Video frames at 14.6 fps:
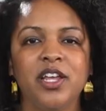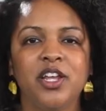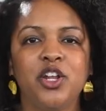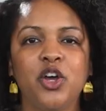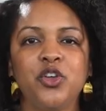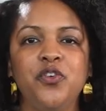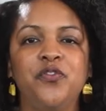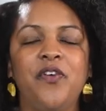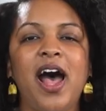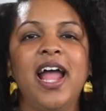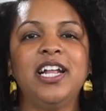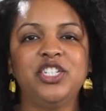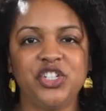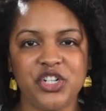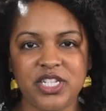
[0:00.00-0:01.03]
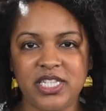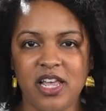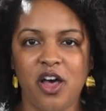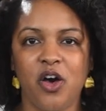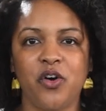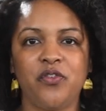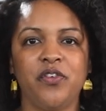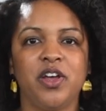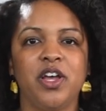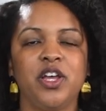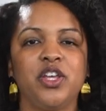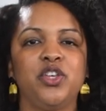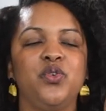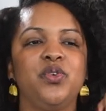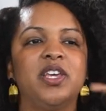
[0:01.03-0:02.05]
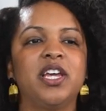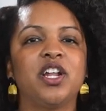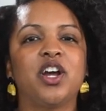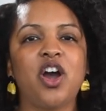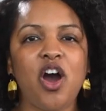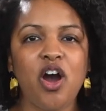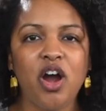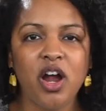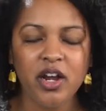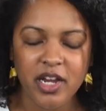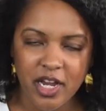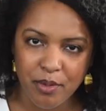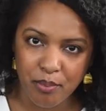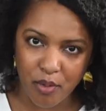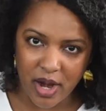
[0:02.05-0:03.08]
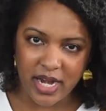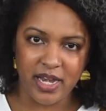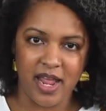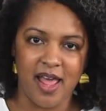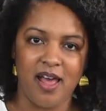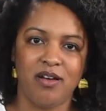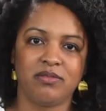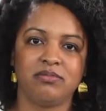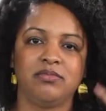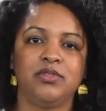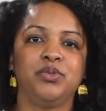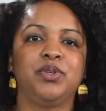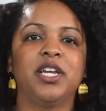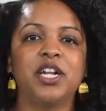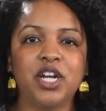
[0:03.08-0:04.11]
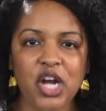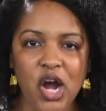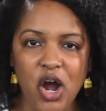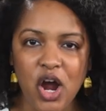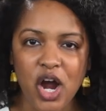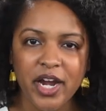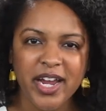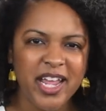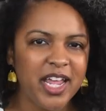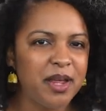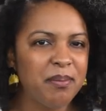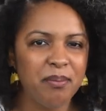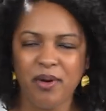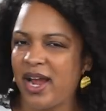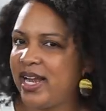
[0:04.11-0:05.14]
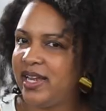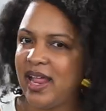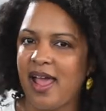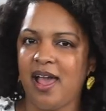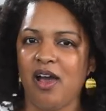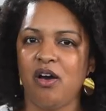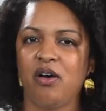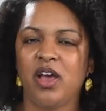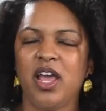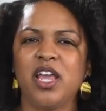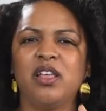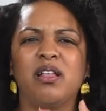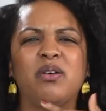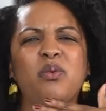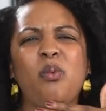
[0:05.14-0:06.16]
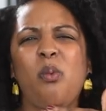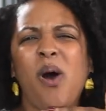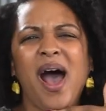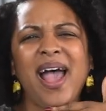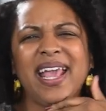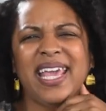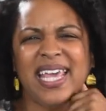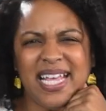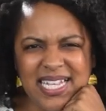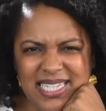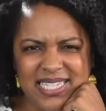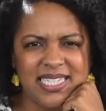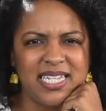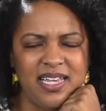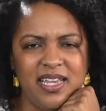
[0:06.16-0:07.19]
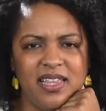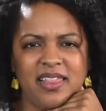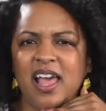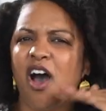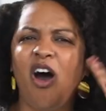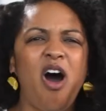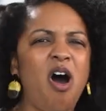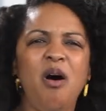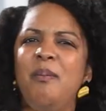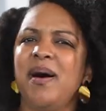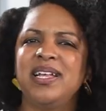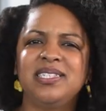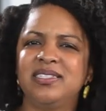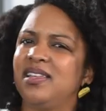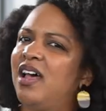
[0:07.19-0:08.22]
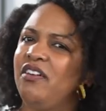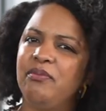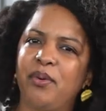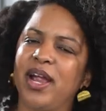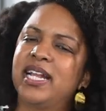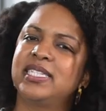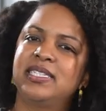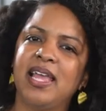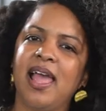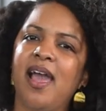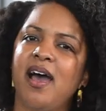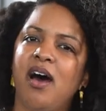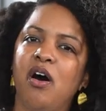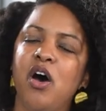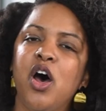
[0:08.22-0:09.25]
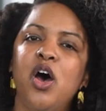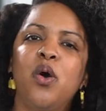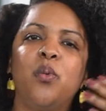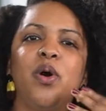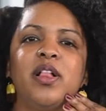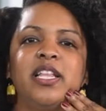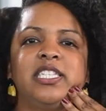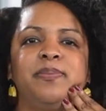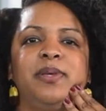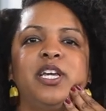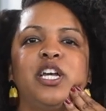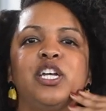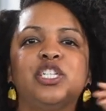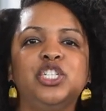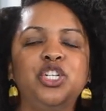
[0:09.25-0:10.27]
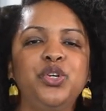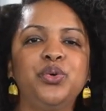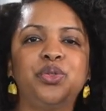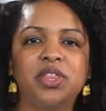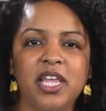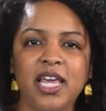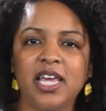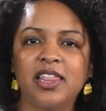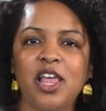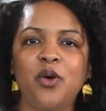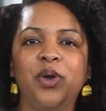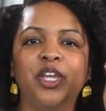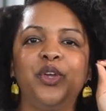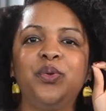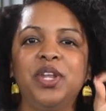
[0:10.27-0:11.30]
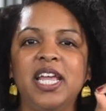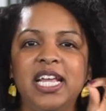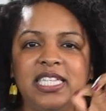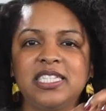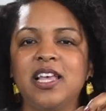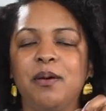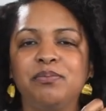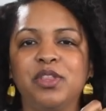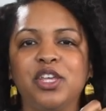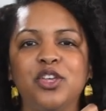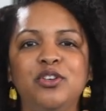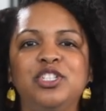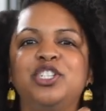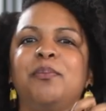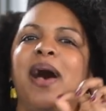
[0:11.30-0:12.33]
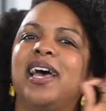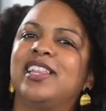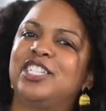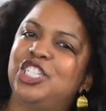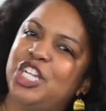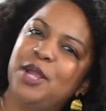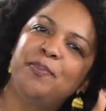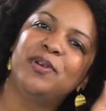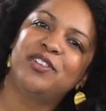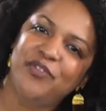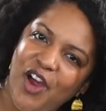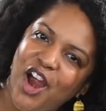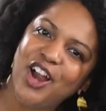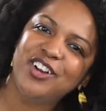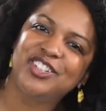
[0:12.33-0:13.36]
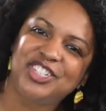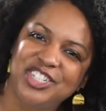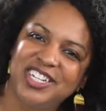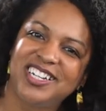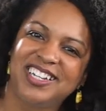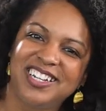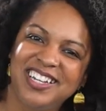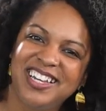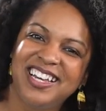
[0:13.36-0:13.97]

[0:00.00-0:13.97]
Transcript: You find yourself, you get a car, it breaks down. You get a car, it breaks down. And you're like, why is it that all my stuff breaks down? Well, it's because you think that when you need something, you should buy the cheapest version.